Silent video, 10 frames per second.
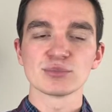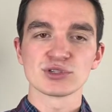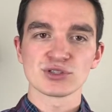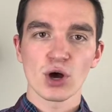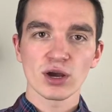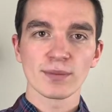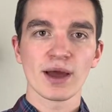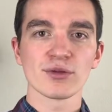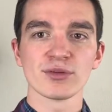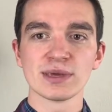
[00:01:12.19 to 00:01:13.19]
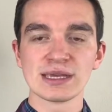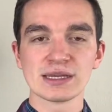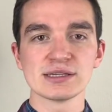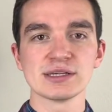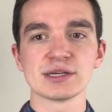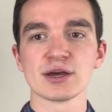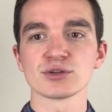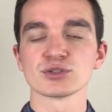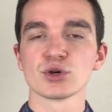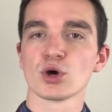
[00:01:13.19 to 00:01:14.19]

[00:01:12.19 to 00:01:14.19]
Just talk about the beginning details.